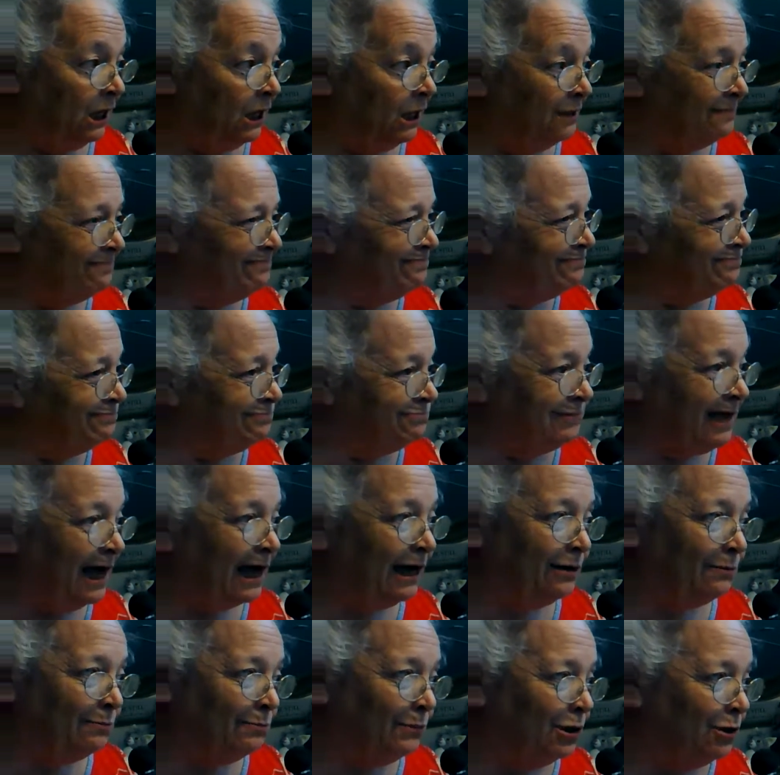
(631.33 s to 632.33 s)

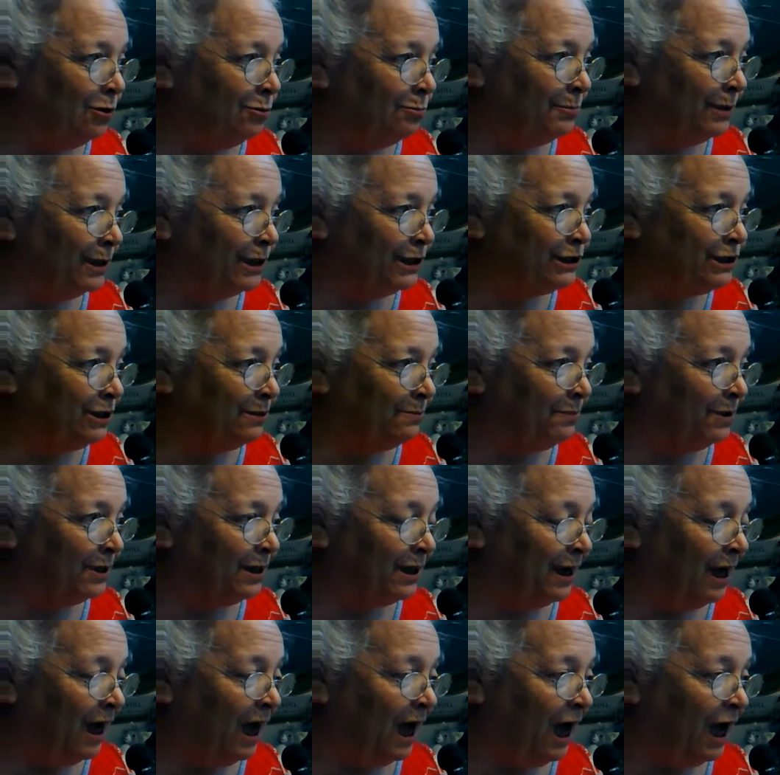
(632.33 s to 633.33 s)
not a moon mission, but
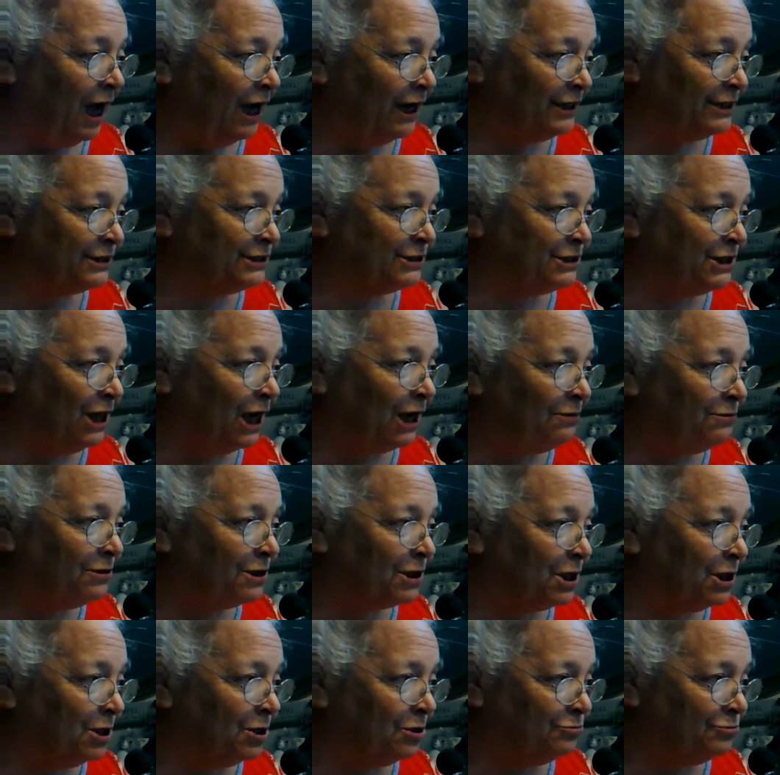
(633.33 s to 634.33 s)
a
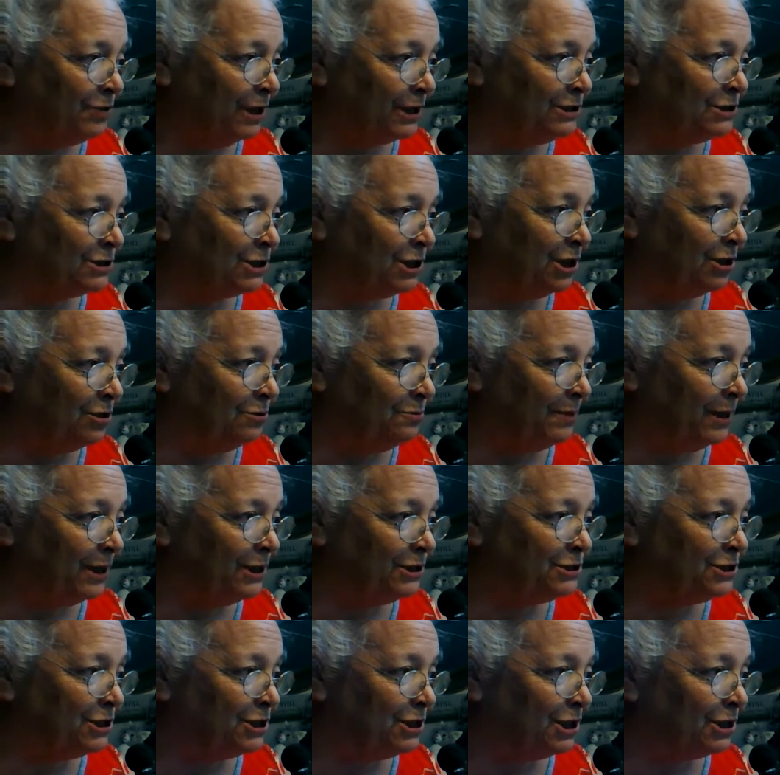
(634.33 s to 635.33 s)
historical rescue
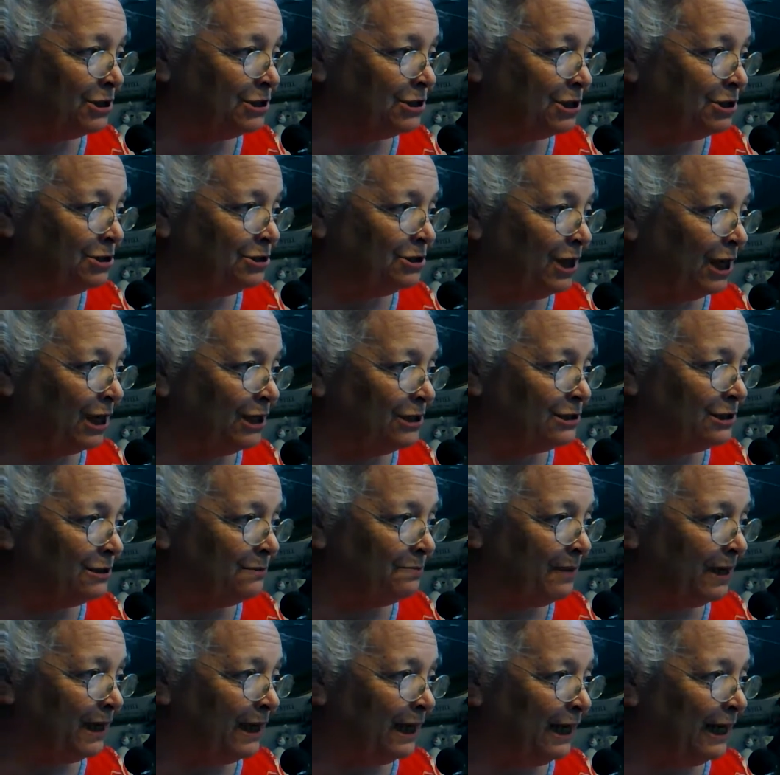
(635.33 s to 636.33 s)
mission it turned out to
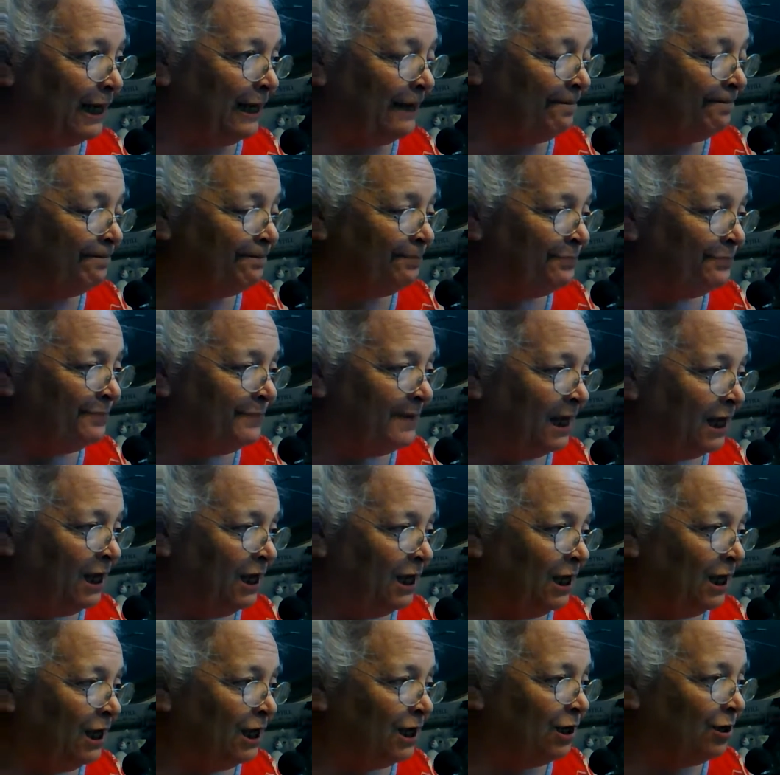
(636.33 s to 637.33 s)
be.
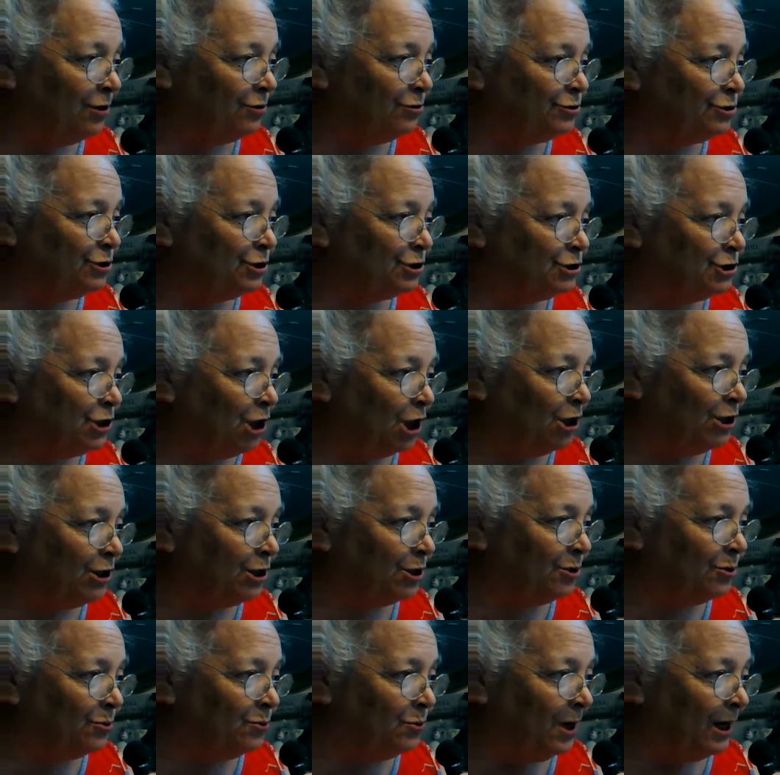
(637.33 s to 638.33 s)
It goes to show
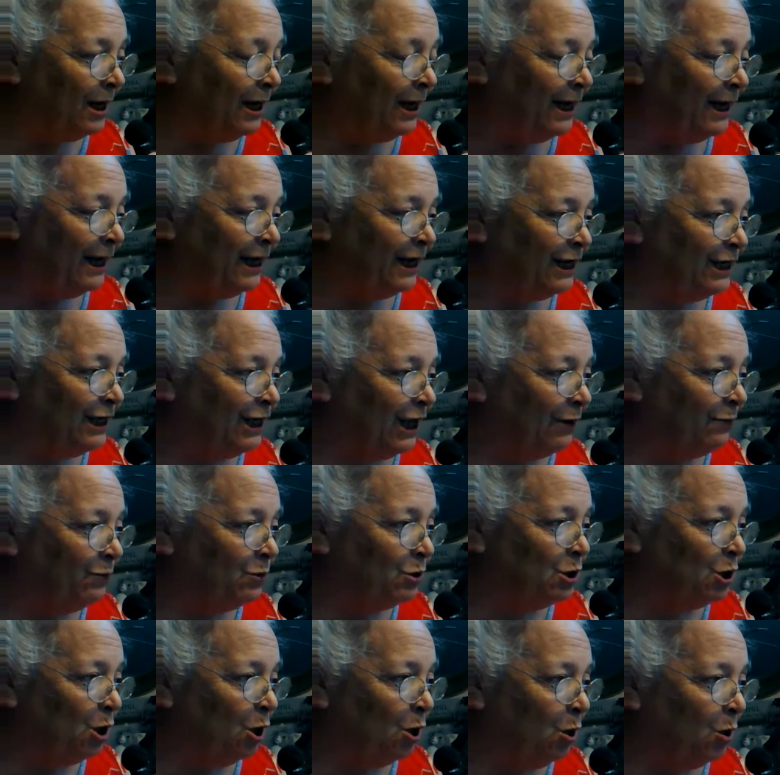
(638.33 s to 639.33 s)
you, you never
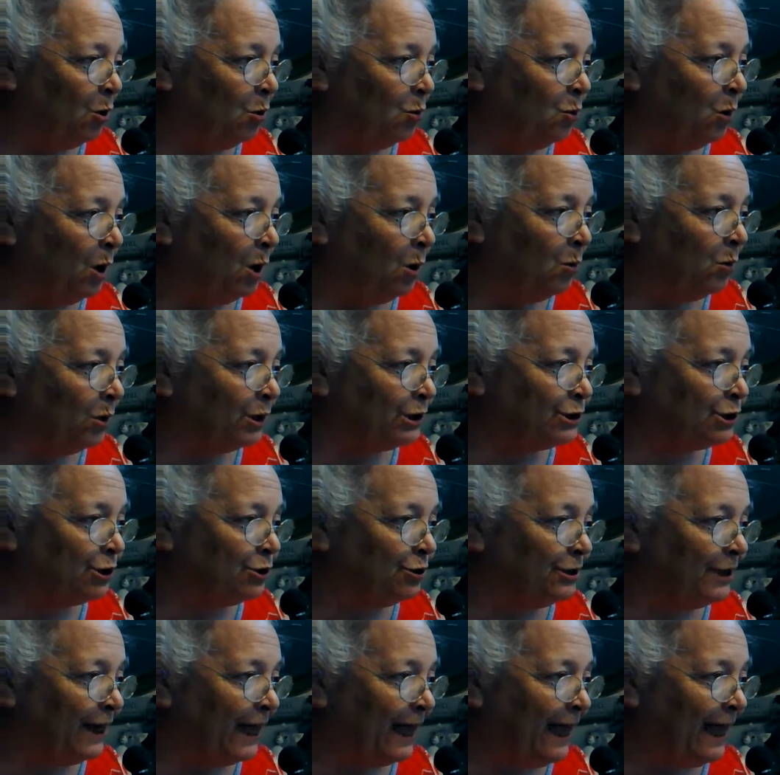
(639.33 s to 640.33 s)
know what's
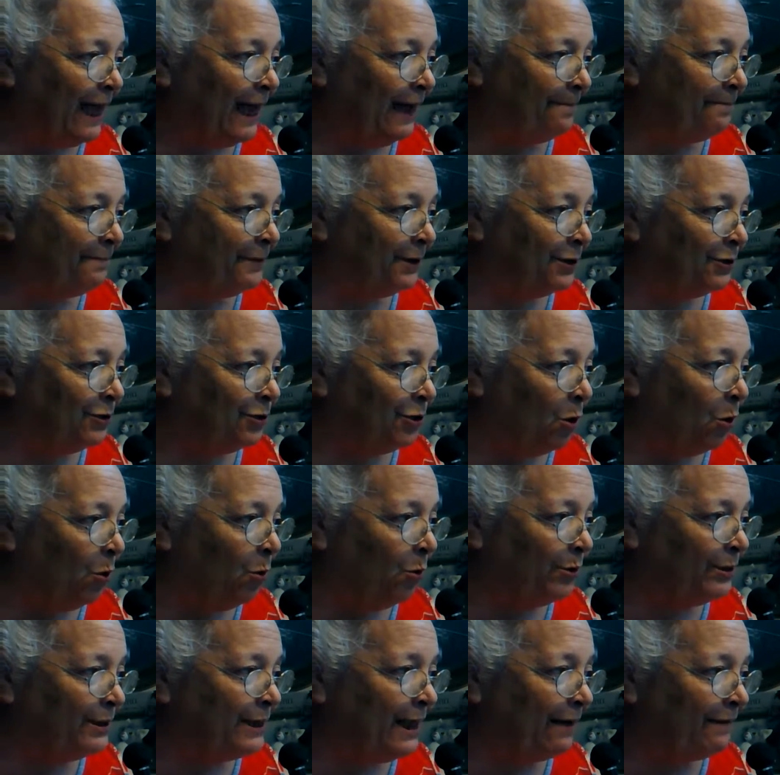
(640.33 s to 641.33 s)
going to happen. You
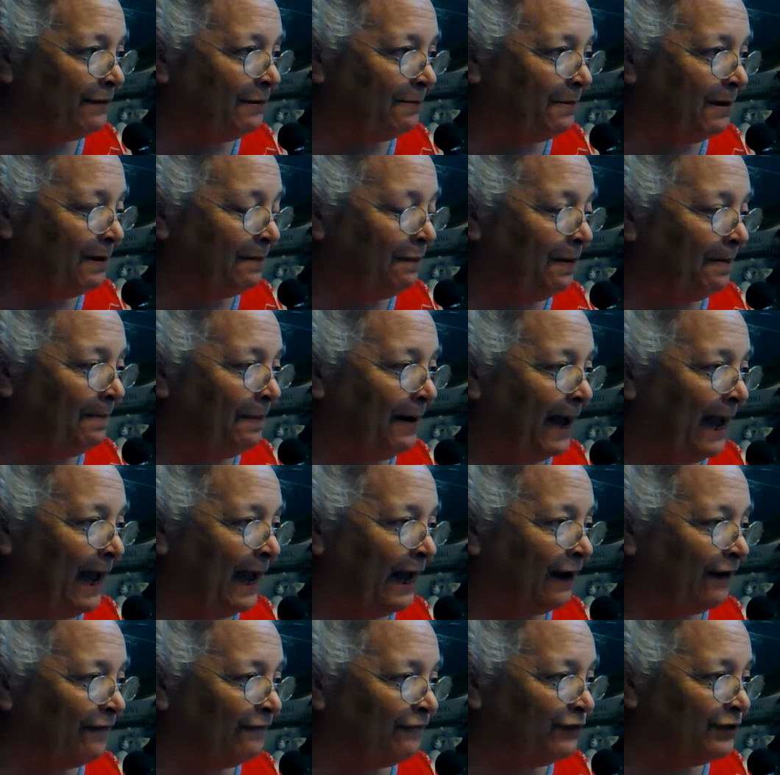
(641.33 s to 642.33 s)
always have to be
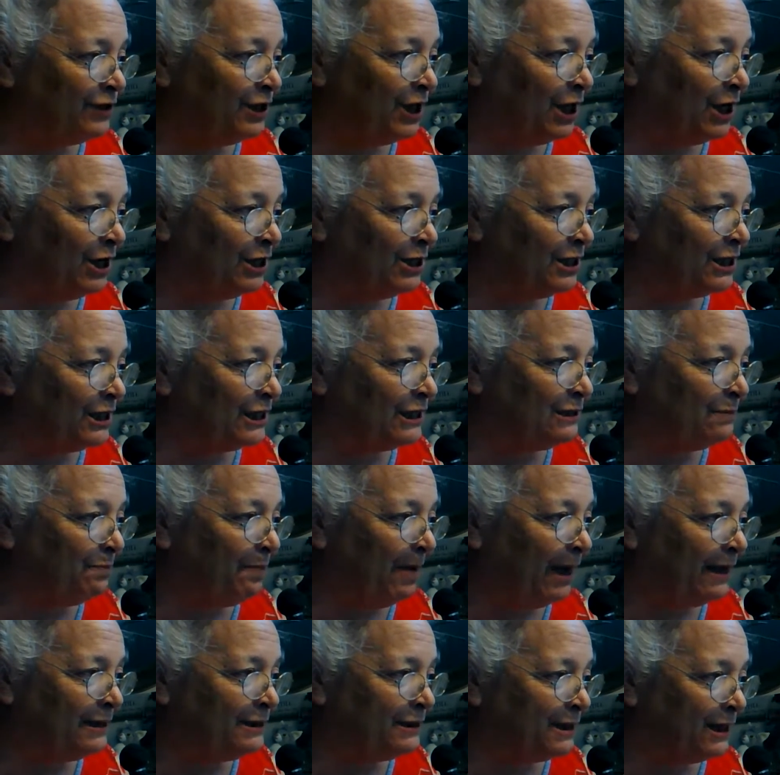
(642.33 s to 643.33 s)
prepared for the
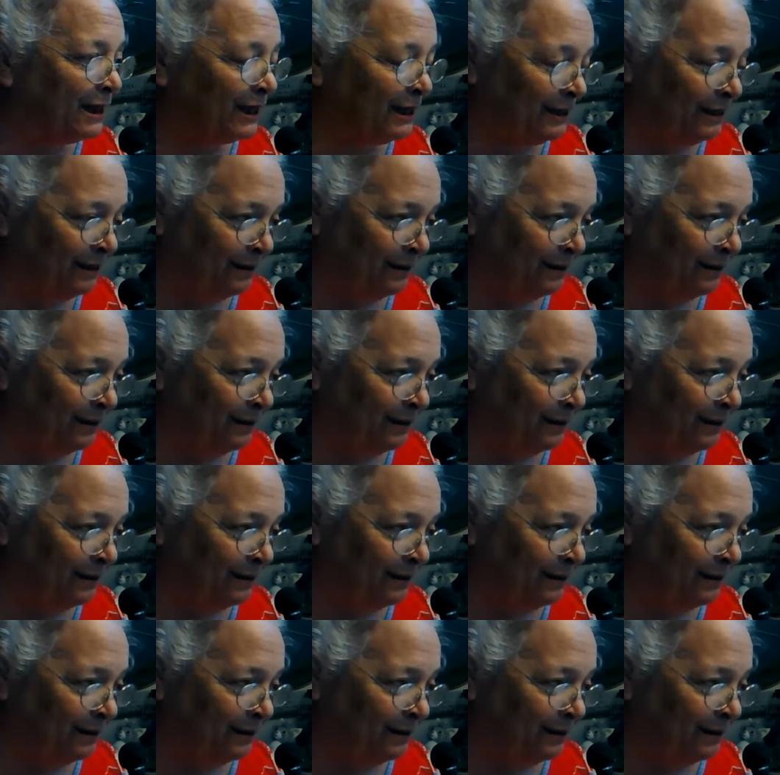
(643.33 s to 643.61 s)
unexpected.